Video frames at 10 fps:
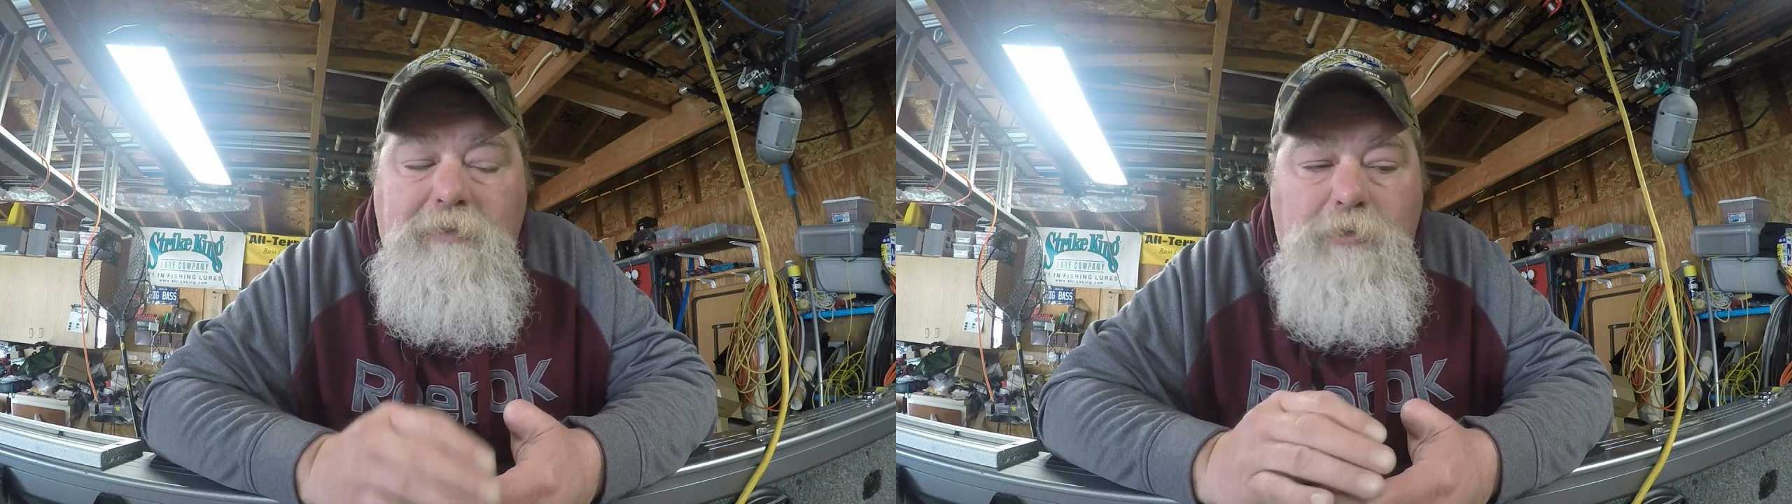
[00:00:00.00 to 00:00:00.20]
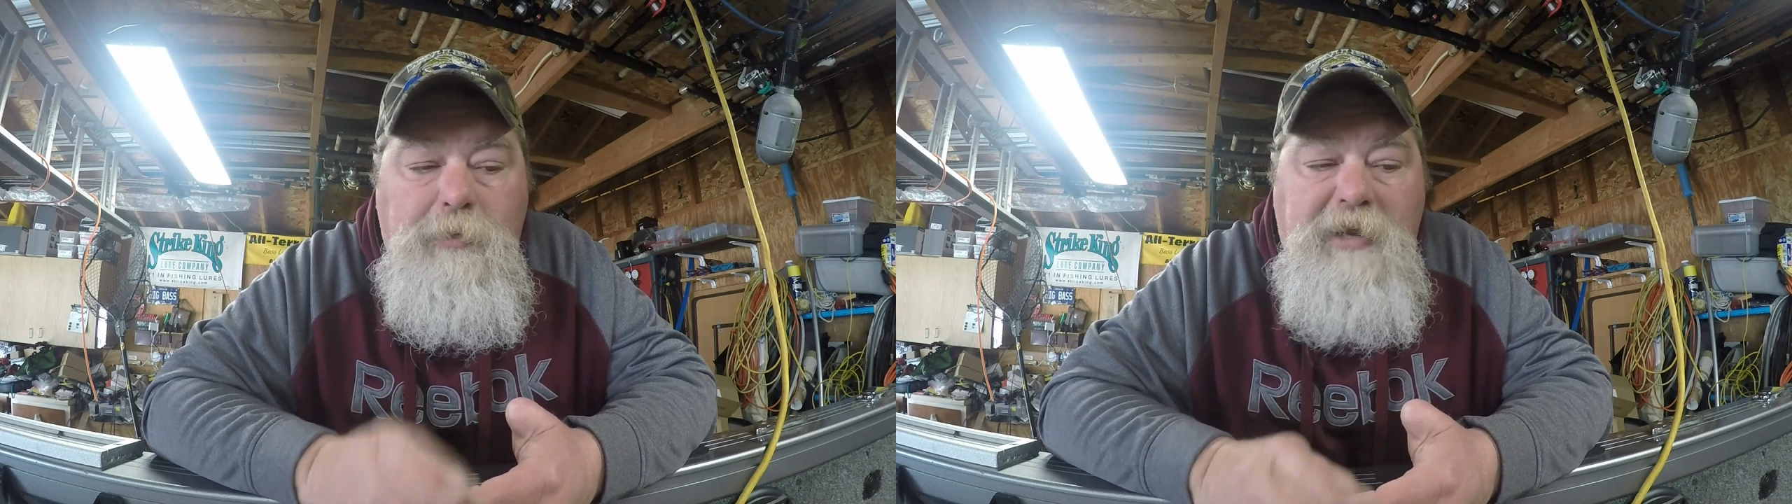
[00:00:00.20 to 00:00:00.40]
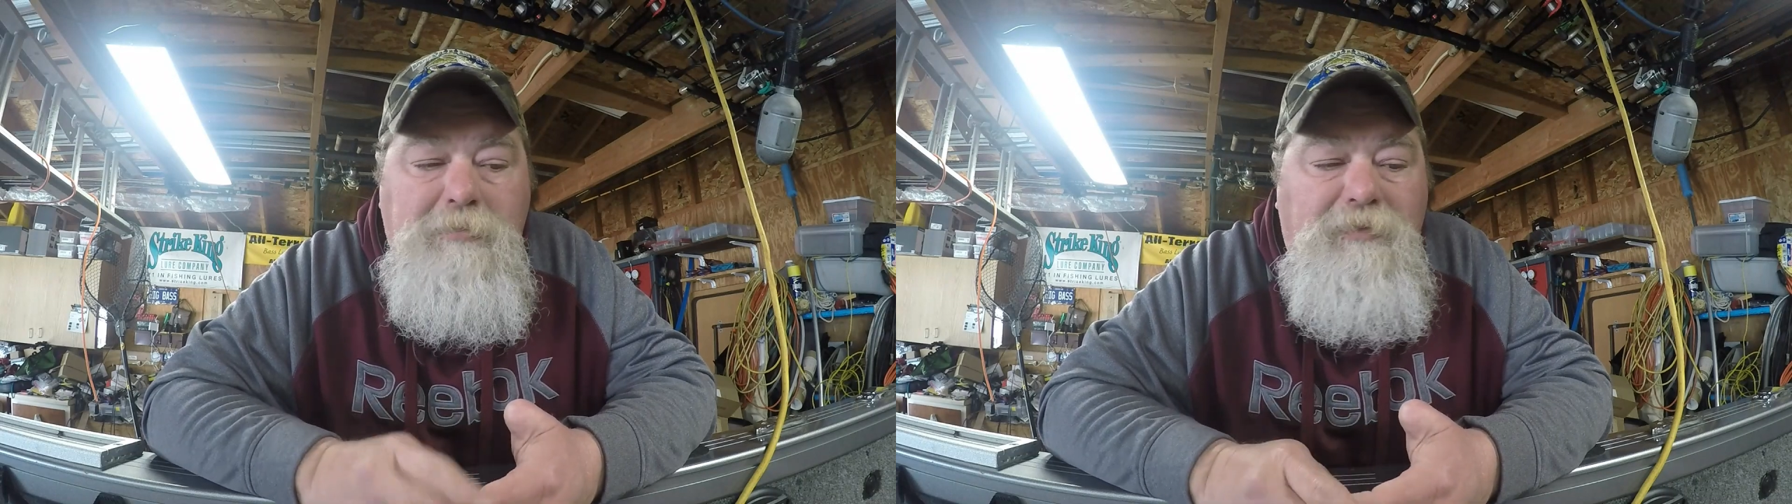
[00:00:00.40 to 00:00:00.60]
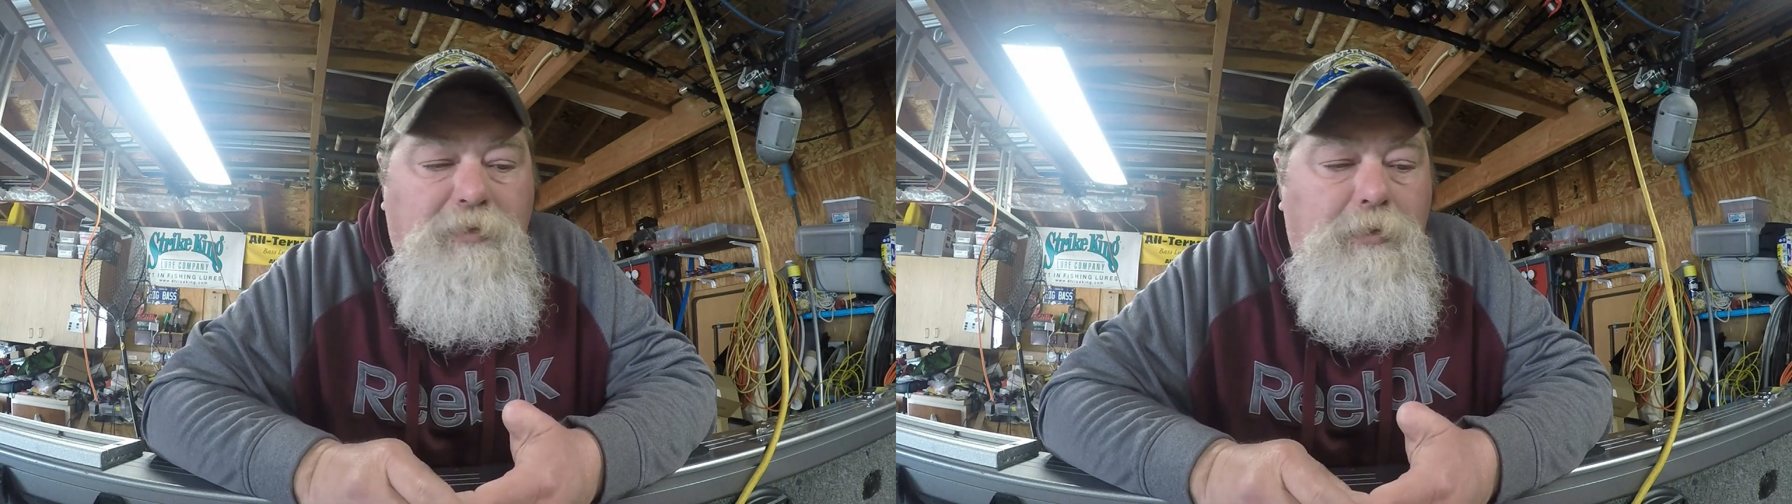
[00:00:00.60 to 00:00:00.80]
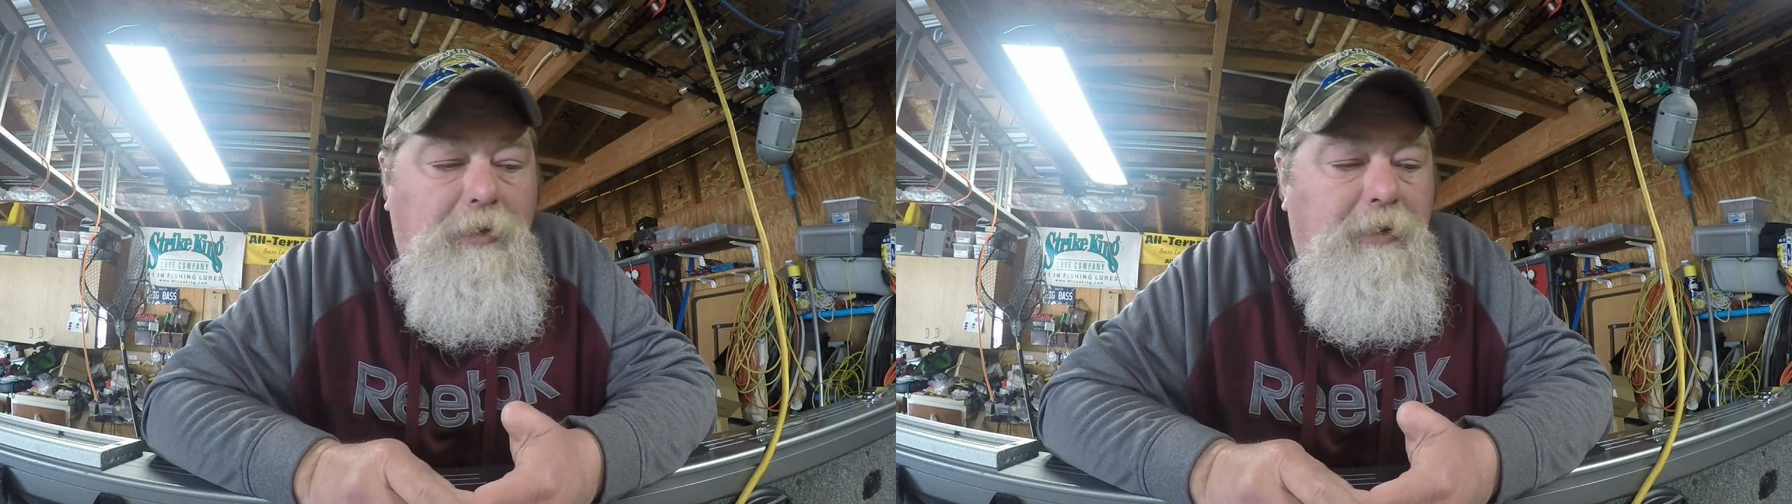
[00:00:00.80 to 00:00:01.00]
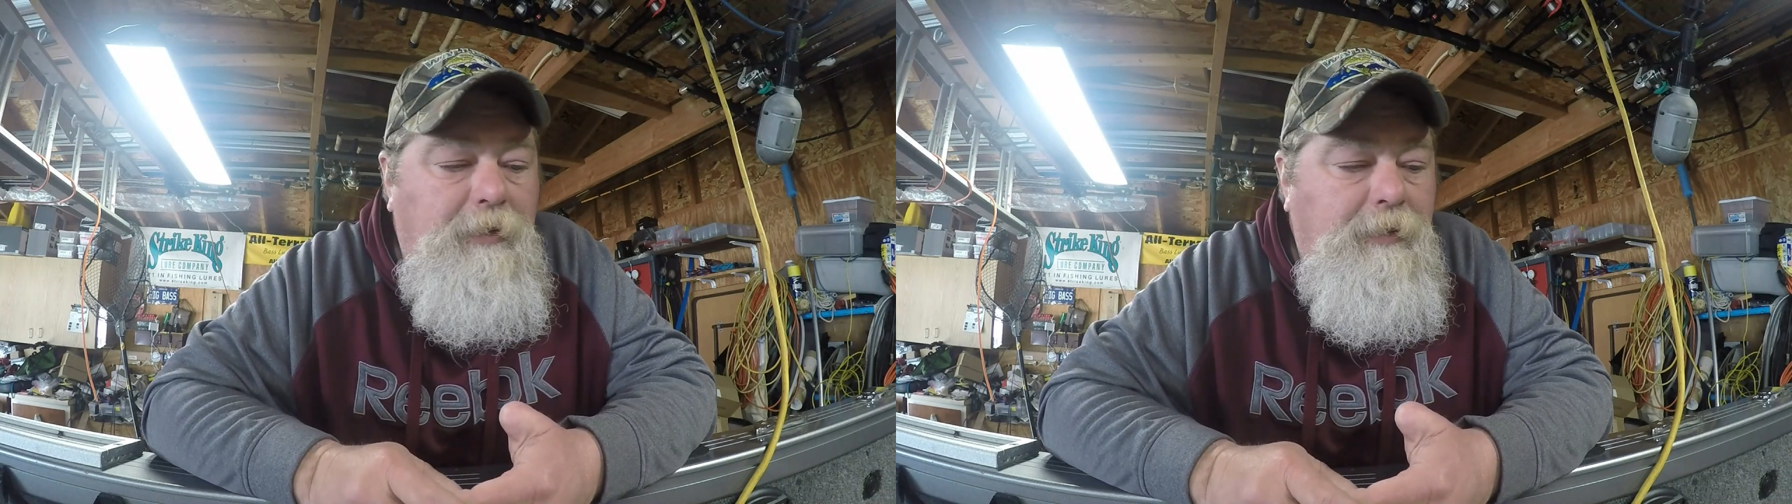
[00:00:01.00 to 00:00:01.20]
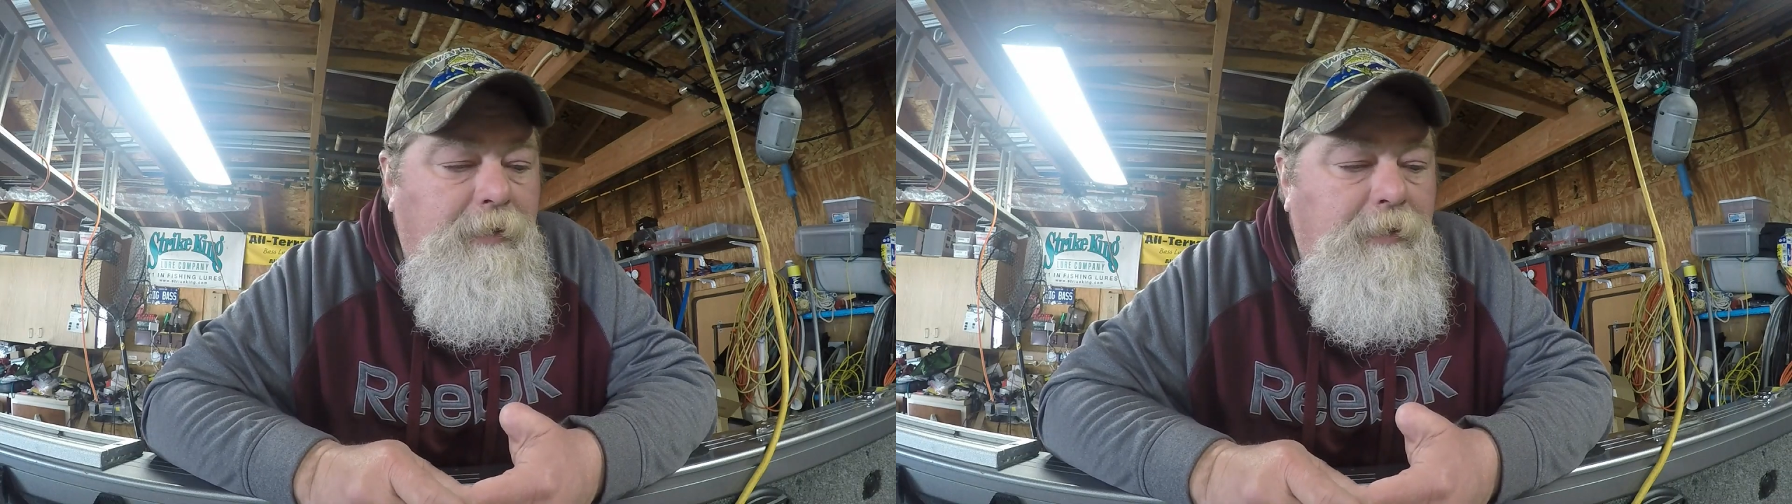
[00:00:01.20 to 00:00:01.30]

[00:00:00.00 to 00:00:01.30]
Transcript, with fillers: ever ran before.